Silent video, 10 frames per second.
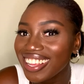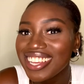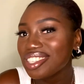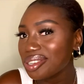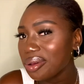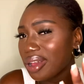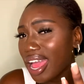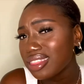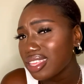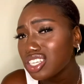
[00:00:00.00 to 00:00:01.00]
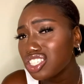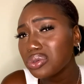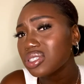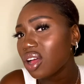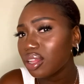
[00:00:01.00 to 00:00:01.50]
So I think she
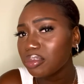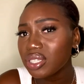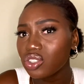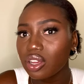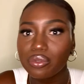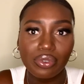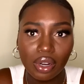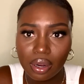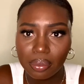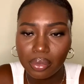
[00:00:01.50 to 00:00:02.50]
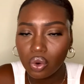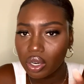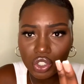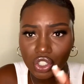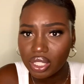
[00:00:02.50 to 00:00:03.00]
was calling me to confirm or
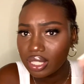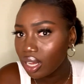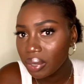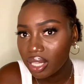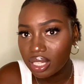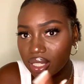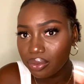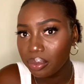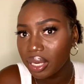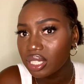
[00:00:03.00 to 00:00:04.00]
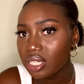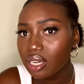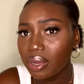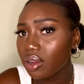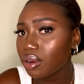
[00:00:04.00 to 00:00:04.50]
just to tell me this information
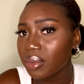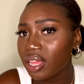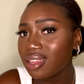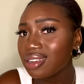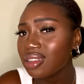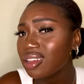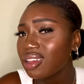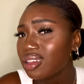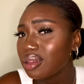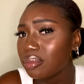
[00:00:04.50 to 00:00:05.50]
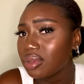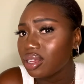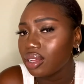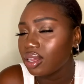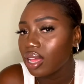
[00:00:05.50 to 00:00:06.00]
about her man,
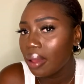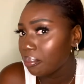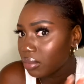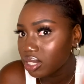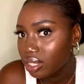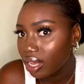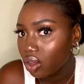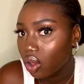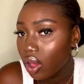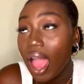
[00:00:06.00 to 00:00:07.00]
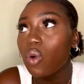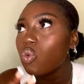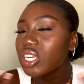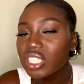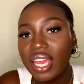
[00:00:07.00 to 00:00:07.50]
but I missed that call. I
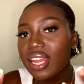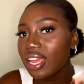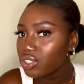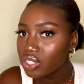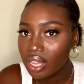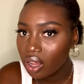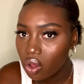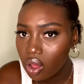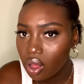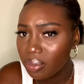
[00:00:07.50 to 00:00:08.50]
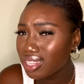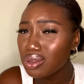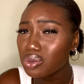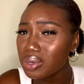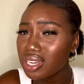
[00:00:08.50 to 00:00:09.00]
wish I had answered that call, but that
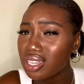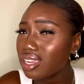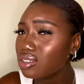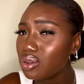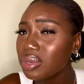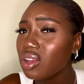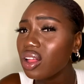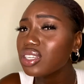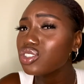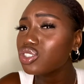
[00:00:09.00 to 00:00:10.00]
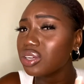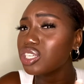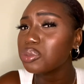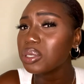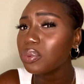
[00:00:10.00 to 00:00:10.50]
was weird. Like, don't be calling
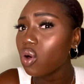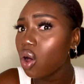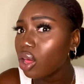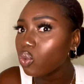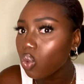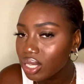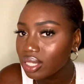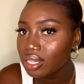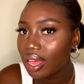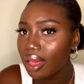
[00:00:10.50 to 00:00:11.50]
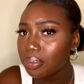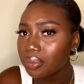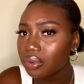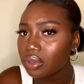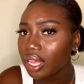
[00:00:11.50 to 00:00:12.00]
strange people on WhatsApp.
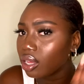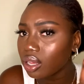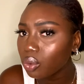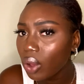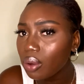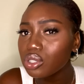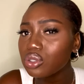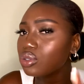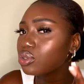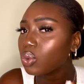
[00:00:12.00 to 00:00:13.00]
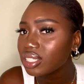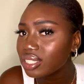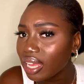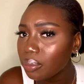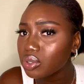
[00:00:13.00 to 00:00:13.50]
Like, why would you use
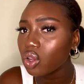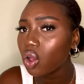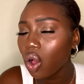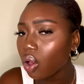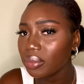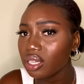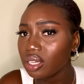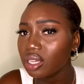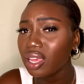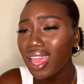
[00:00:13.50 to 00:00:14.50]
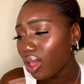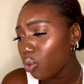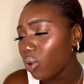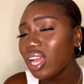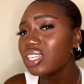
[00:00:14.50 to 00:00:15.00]
WhatsApp to call me? And
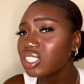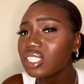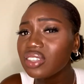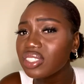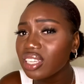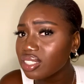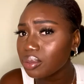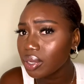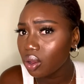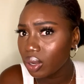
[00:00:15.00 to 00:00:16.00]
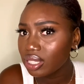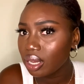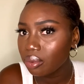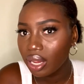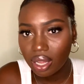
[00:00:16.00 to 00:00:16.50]
why is she even texting me on WhatsApp,
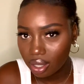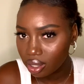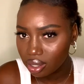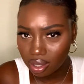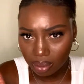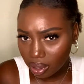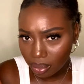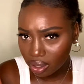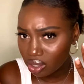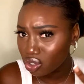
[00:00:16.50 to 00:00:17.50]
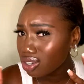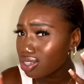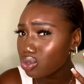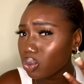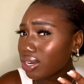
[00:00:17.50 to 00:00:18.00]
right? Something about this girl
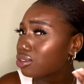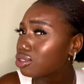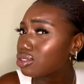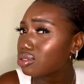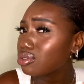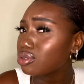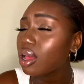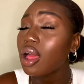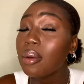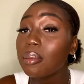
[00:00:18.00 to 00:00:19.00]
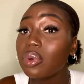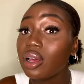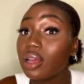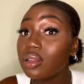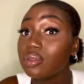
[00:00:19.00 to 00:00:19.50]
is weird too,
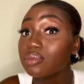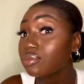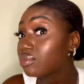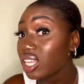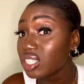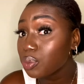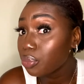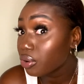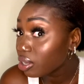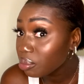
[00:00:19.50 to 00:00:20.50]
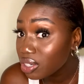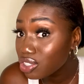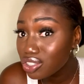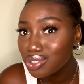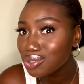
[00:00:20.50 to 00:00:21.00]
but that's pretty much
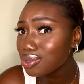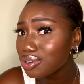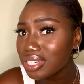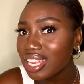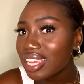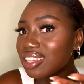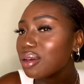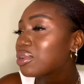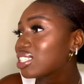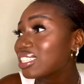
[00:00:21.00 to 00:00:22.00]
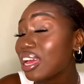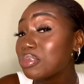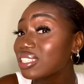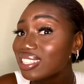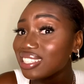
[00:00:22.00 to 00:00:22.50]
the story. Like, not much has
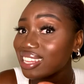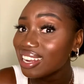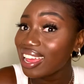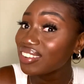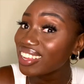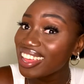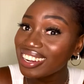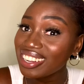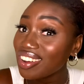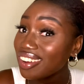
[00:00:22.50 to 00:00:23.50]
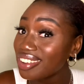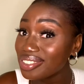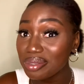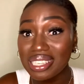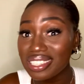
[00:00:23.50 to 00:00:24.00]
happened since then. I haven't had any calls
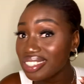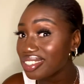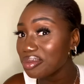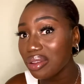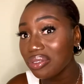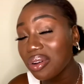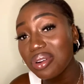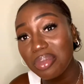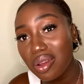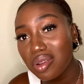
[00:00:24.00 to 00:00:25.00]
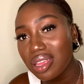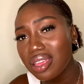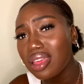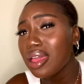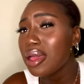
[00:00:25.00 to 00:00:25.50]
or messages to my phone about
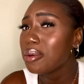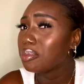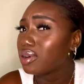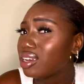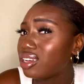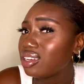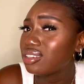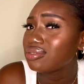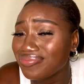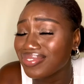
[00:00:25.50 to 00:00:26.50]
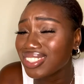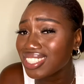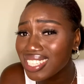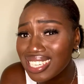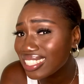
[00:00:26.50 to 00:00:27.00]
it, but
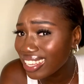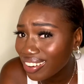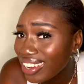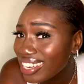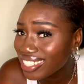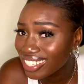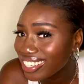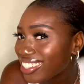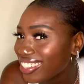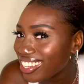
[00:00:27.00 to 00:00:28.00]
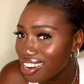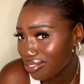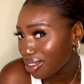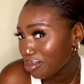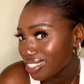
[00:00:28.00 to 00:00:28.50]
see this ghetto ass shit that I
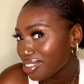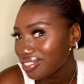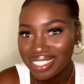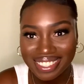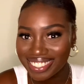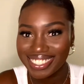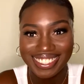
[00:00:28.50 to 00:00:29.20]
found myself in?